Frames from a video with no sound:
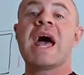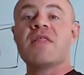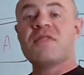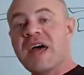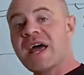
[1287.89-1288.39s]

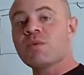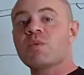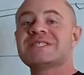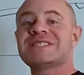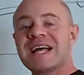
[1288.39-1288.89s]
And
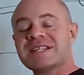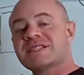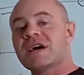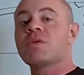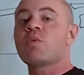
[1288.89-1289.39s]
then once
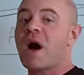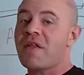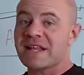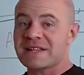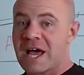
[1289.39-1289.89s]
that's done,
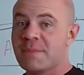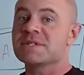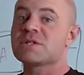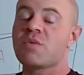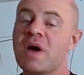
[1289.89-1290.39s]
while that time
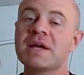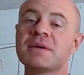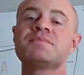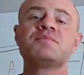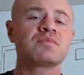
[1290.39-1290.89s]
is still
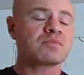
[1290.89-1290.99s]
running,